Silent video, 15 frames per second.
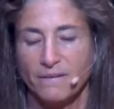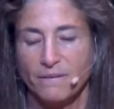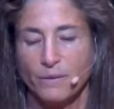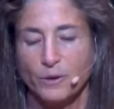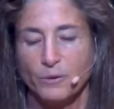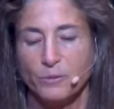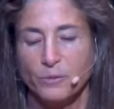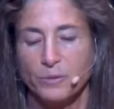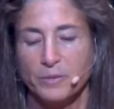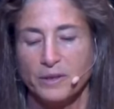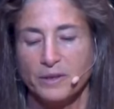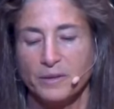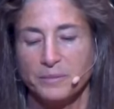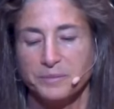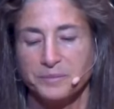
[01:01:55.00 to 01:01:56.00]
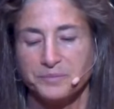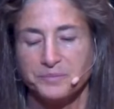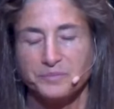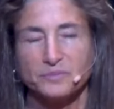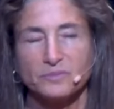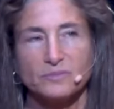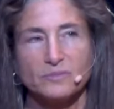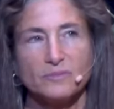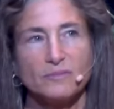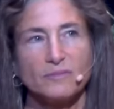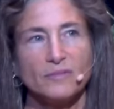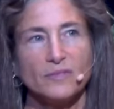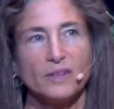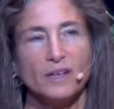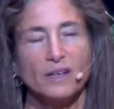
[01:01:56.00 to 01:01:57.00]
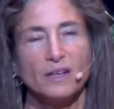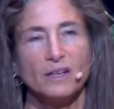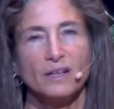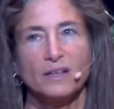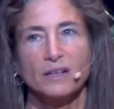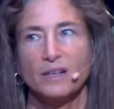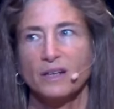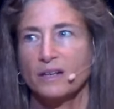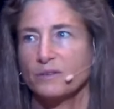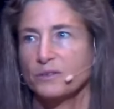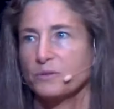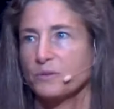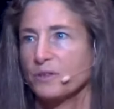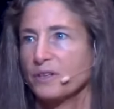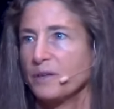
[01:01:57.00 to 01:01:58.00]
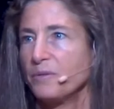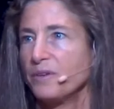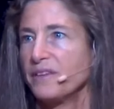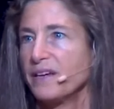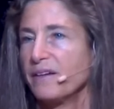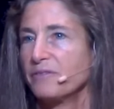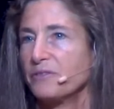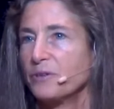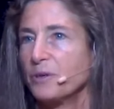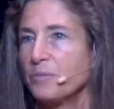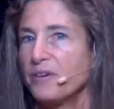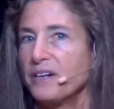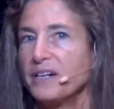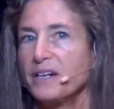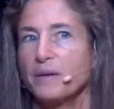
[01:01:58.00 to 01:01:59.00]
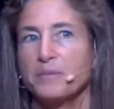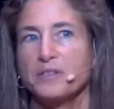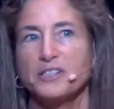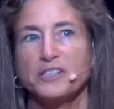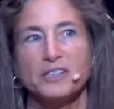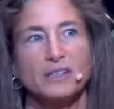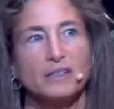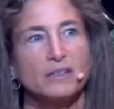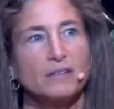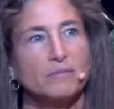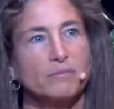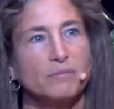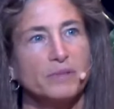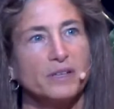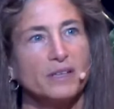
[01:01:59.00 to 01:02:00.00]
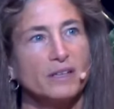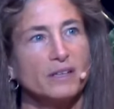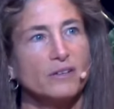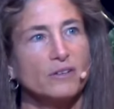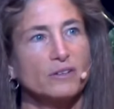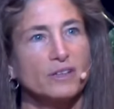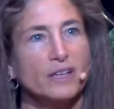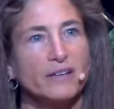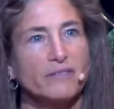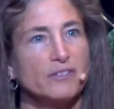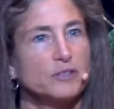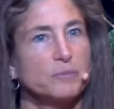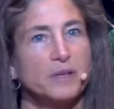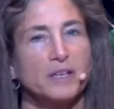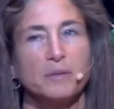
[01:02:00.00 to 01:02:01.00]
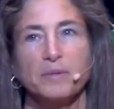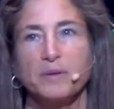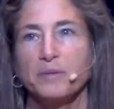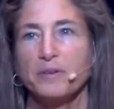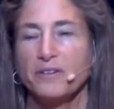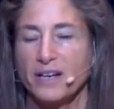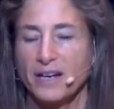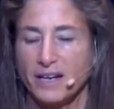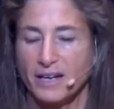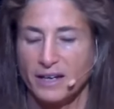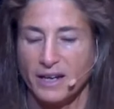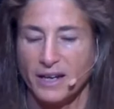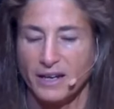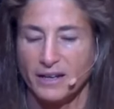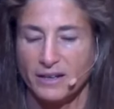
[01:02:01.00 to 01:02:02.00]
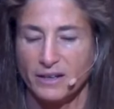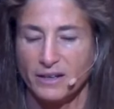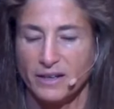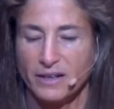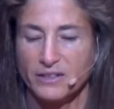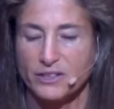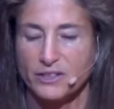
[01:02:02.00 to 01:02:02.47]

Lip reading: One woman I was working with after a breakup, and she had been in her life, as many people had a